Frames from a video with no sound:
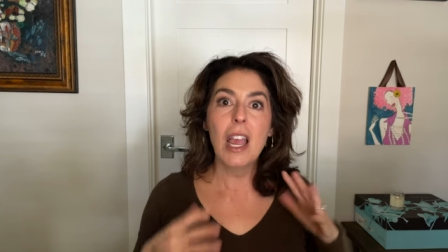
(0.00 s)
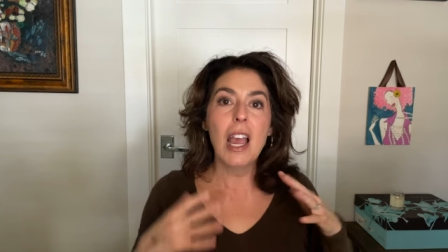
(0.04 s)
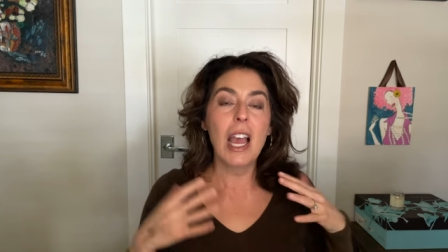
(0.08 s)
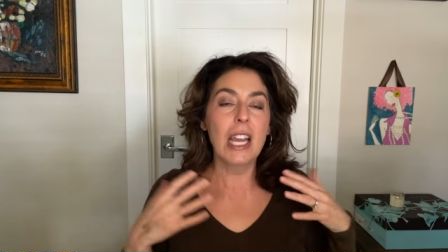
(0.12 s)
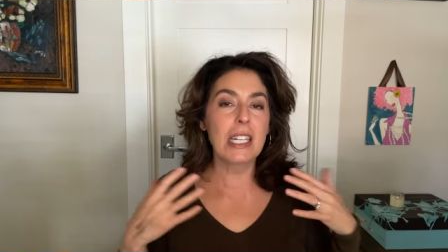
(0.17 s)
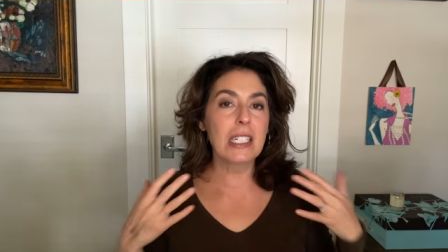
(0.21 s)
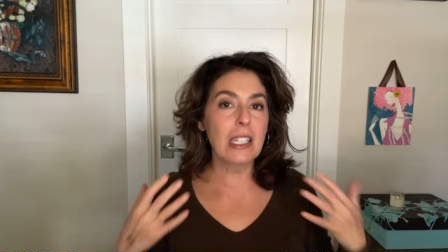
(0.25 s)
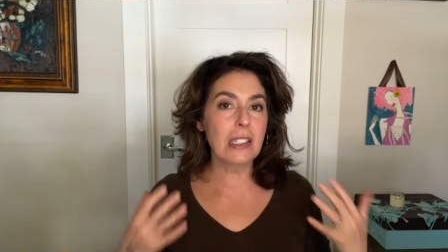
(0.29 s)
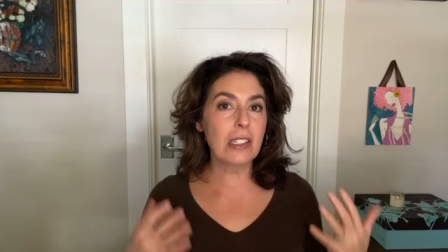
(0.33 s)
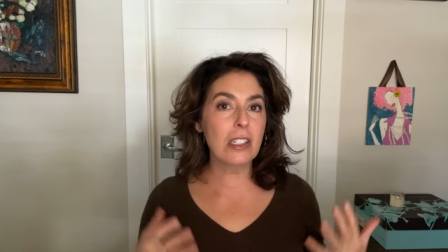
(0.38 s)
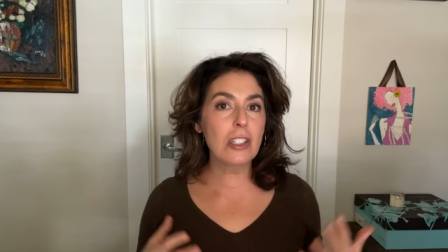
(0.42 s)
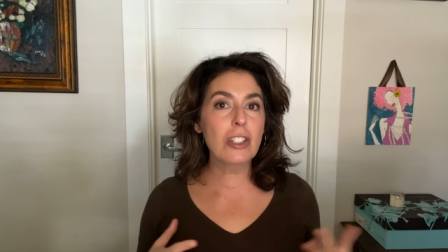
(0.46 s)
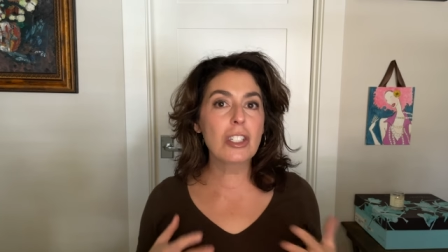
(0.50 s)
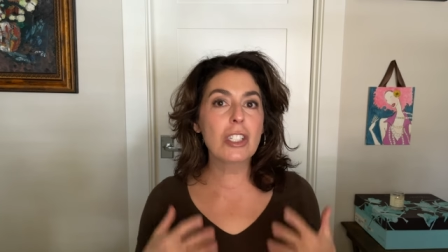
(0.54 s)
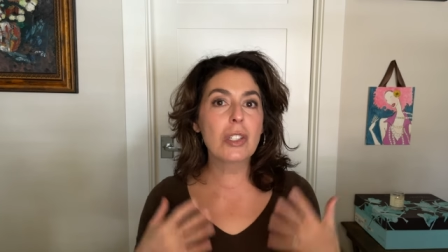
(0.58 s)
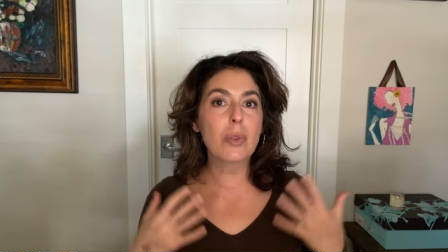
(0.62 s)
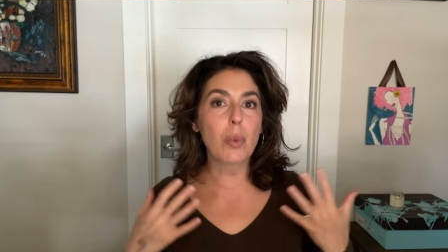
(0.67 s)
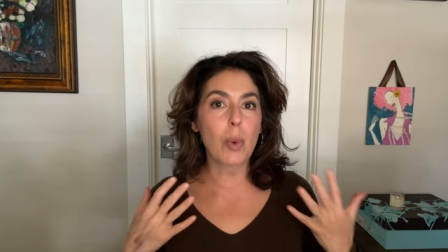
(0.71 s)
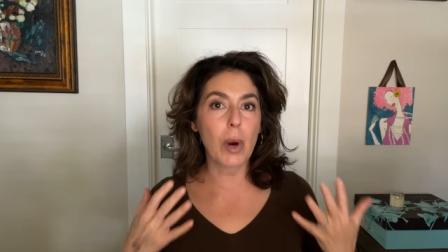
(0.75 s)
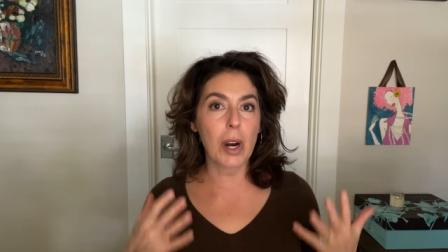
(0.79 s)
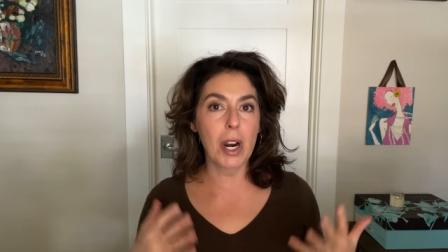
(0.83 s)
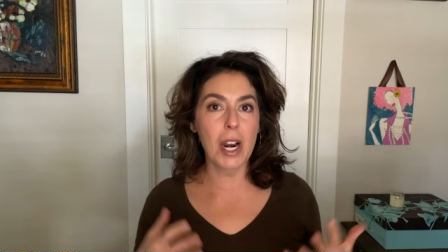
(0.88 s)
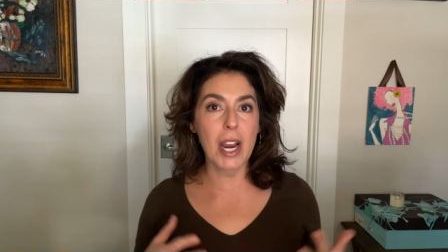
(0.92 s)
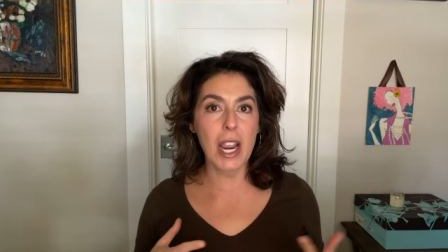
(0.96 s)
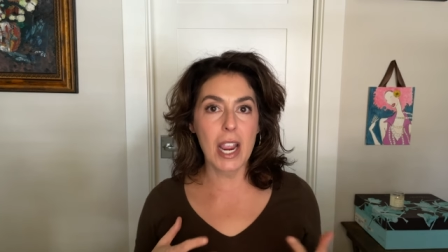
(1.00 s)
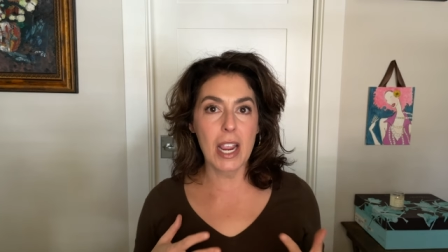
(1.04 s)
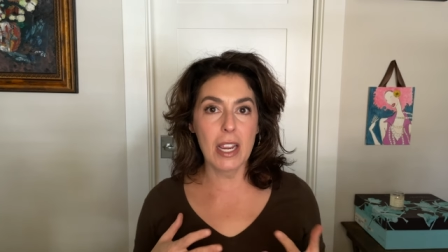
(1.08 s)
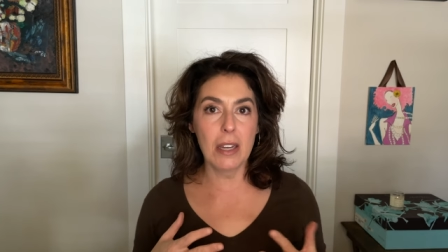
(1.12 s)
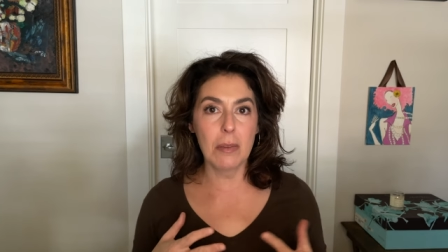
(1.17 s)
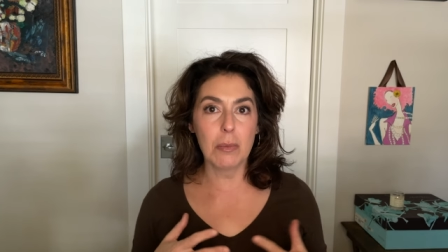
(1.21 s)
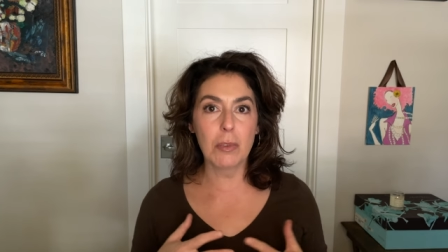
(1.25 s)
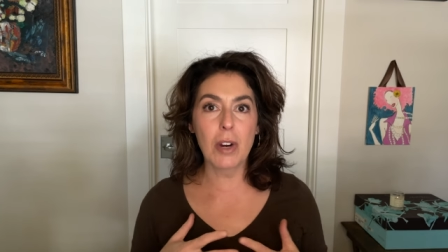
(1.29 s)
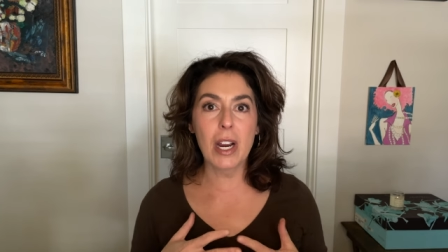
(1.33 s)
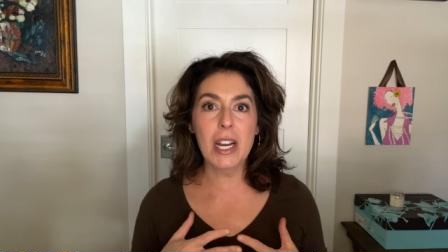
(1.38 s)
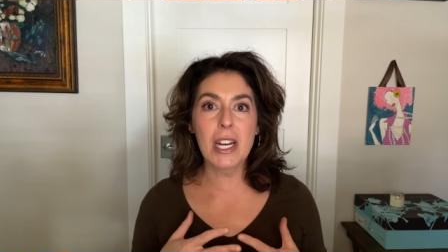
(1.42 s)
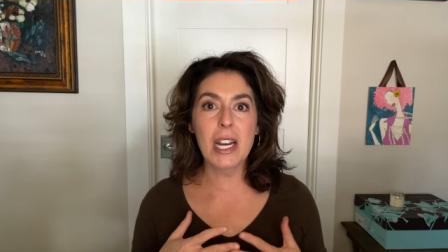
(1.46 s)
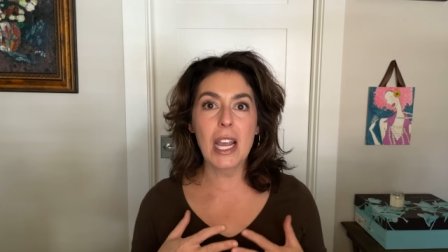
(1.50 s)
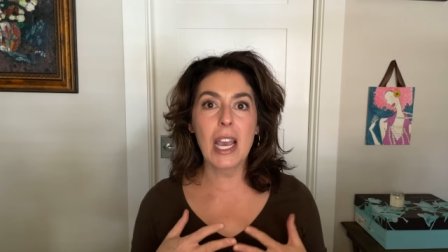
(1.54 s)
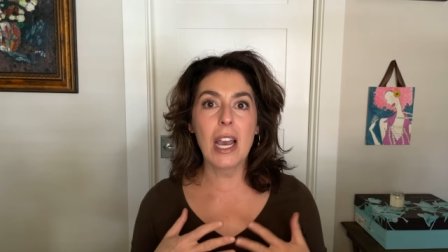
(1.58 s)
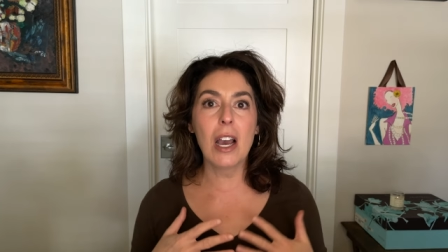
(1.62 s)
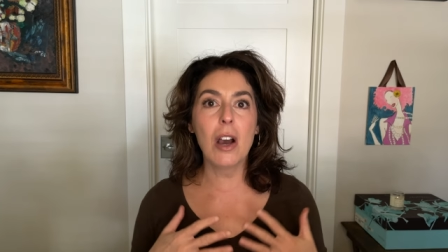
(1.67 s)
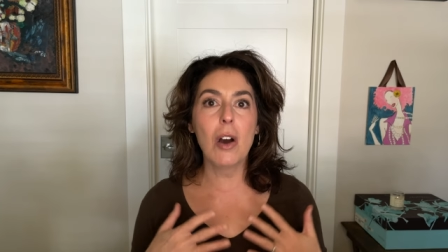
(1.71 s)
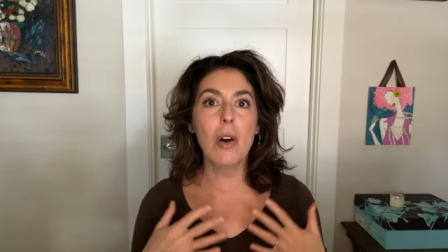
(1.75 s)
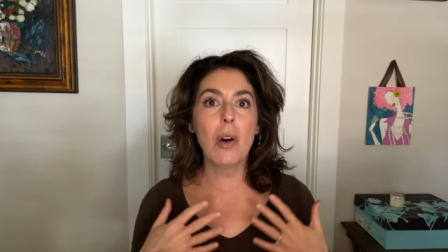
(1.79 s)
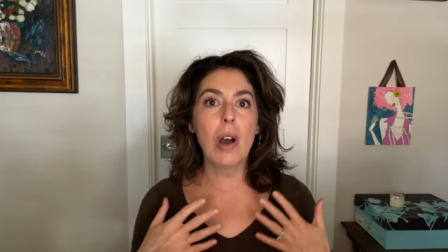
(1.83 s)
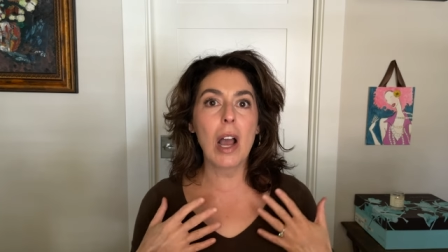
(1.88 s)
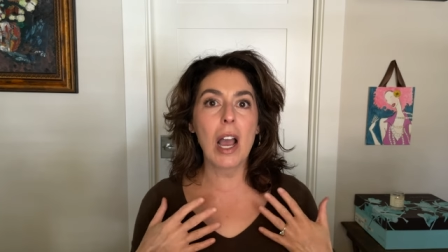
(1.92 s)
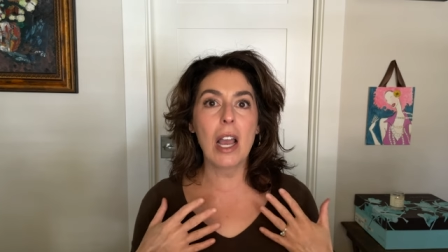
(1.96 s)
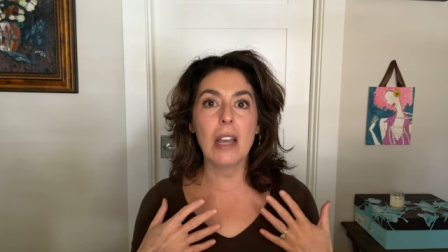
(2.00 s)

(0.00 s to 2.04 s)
I guess it's just where I am right now.